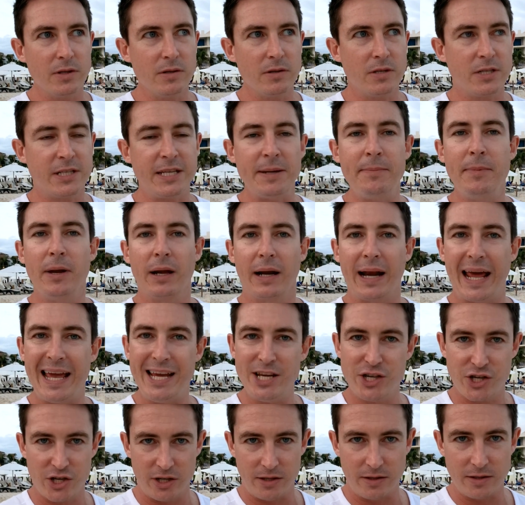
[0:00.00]

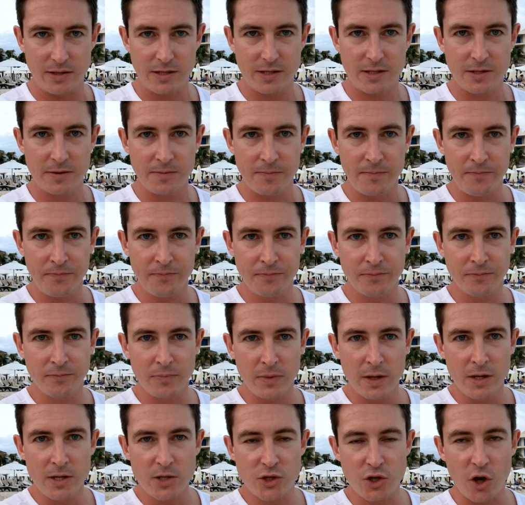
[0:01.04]
simulations
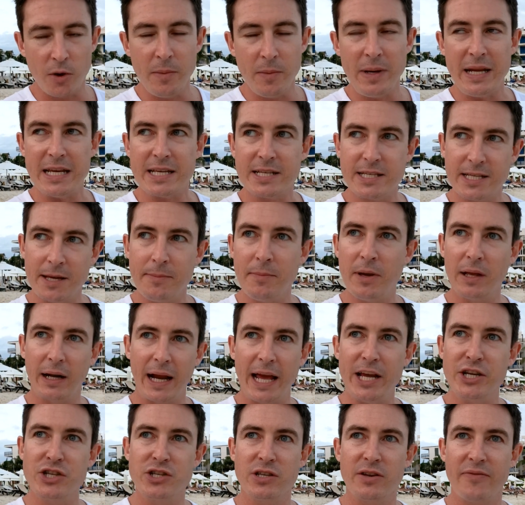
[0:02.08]

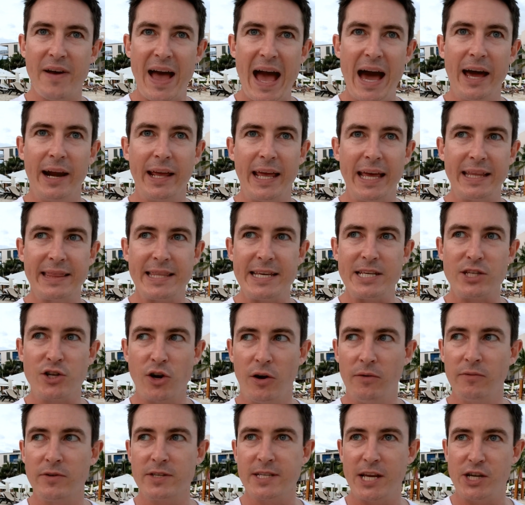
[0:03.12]
of how to get these
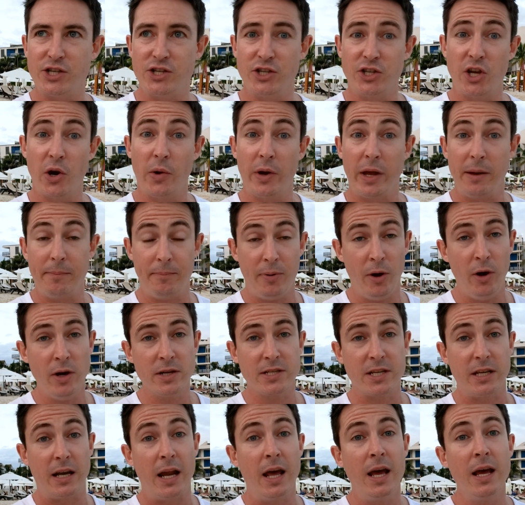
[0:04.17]
conversations going in
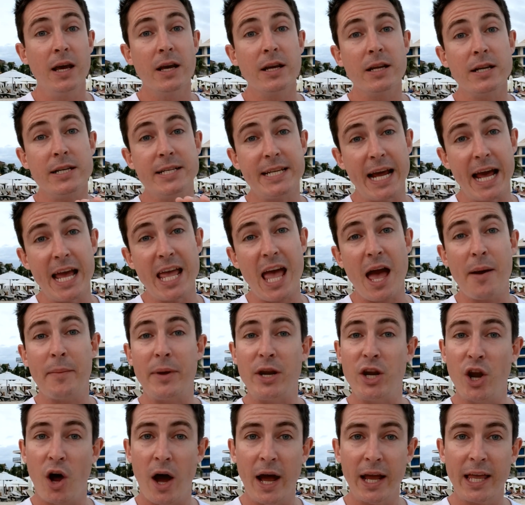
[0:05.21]
person, day game
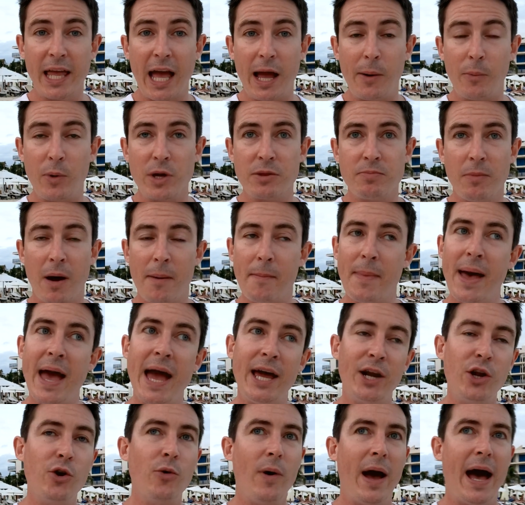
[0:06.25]
and night game, with my
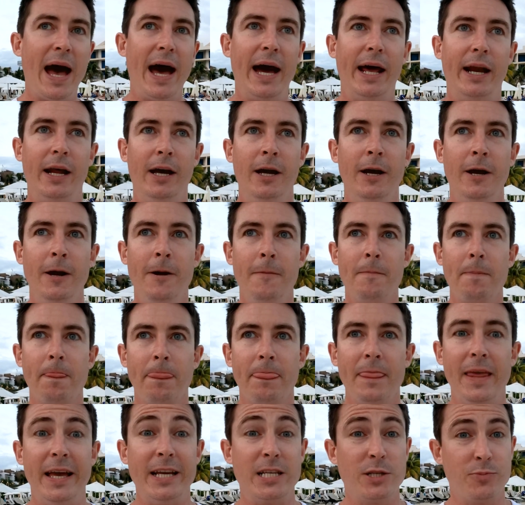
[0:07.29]
man who had
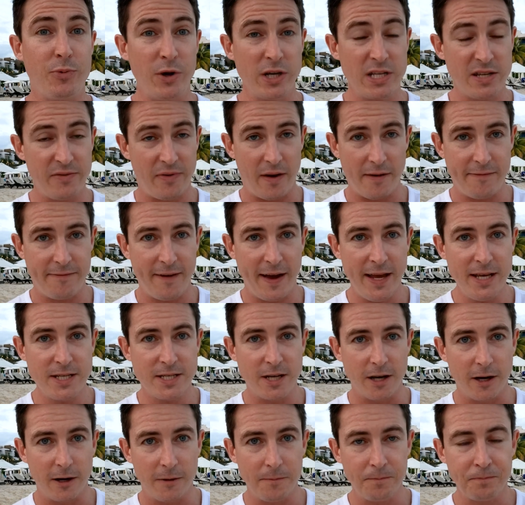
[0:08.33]
expressive
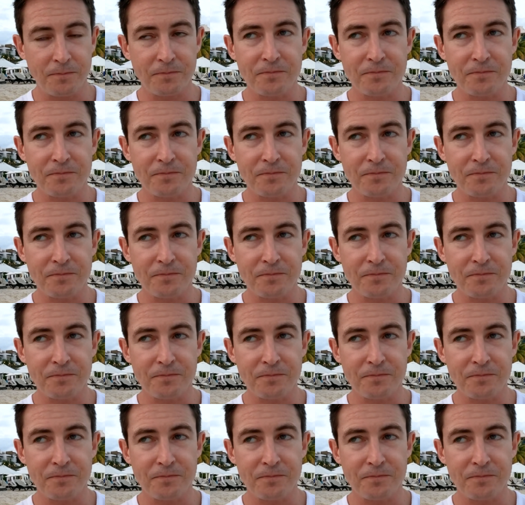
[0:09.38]
aphasia.